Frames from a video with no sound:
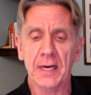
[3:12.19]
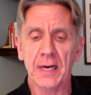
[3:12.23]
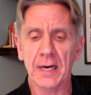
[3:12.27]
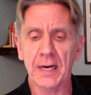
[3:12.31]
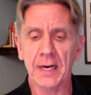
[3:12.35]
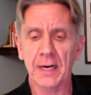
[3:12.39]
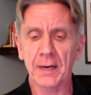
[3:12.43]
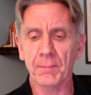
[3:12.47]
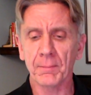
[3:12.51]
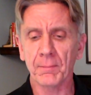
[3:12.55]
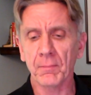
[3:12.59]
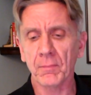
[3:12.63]

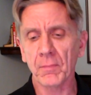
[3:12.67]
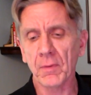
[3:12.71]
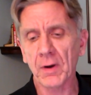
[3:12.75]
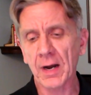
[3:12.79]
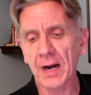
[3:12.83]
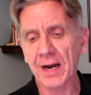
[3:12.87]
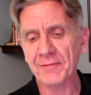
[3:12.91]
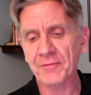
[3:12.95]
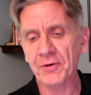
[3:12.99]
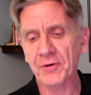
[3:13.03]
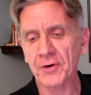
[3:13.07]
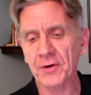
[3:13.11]

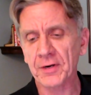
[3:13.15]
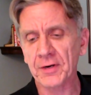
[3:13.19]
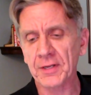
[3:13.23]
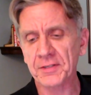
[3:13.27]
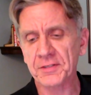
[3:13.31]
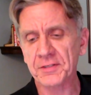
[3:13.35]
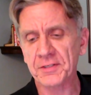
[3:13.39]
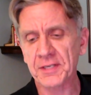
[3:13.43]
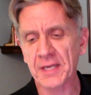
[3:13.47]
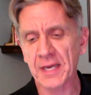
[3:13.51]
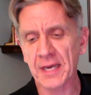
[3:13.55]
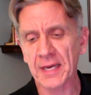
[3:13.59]
I've heard
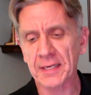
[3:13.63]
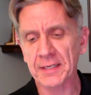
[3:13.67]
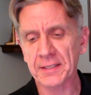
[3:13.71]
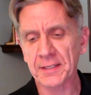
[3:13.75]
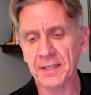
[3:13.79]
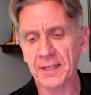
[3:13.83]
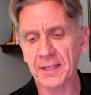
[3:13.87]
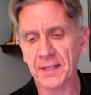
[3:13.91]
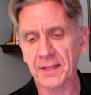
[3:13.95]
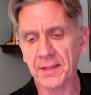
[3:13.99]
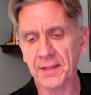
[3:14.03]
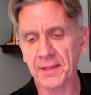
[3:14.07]
it
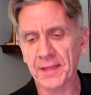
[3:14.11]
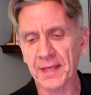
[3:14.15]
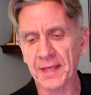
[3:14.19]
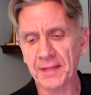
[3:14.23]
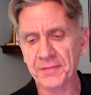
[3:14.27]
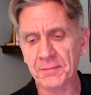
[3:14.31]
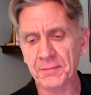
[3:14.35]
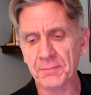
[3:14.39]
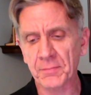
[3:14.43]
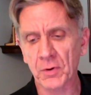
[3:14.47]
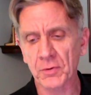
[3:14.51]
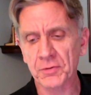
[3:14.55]
said
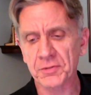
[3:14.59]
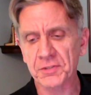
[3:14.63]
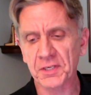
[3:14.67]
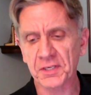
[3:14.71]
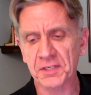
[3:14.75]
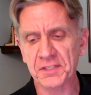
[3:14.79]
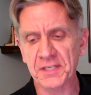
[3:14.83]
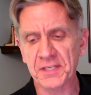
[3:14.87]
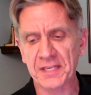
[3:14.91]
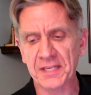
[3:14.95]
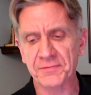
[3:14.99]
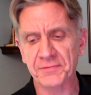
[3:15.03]
that the most
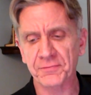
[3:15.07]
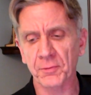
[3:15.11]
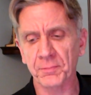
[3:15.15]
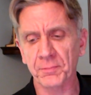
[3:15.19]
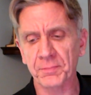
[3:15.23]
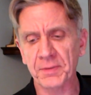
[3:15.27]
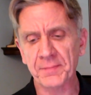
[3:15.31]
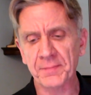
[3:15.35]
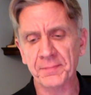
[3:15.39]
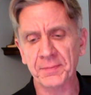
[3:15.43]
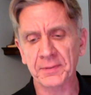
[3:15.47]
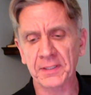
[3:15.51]
successful
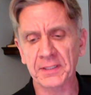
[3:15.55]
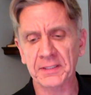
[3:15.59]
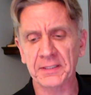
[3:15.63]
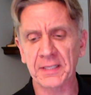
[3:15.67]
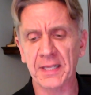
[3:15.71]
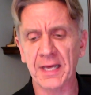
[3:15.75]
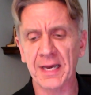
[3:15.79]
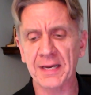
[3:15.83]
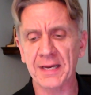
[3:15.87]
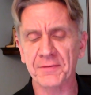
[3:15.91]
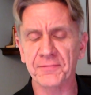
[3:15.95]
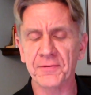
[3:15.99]
people in
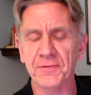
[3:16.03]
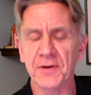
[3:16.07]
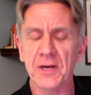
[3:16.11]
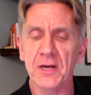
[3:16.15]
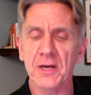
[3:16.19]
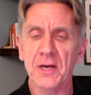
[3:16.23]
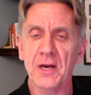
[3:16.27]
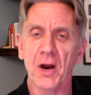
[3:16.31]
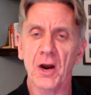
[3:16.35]
life